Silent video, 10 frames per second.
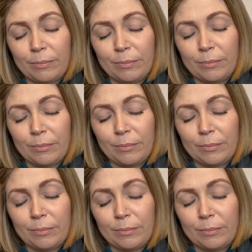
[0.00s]

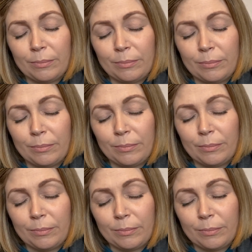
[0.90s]

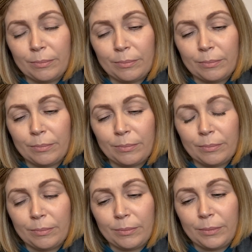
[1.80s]

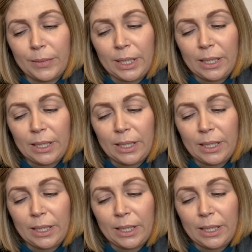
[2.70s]
Nothing is said.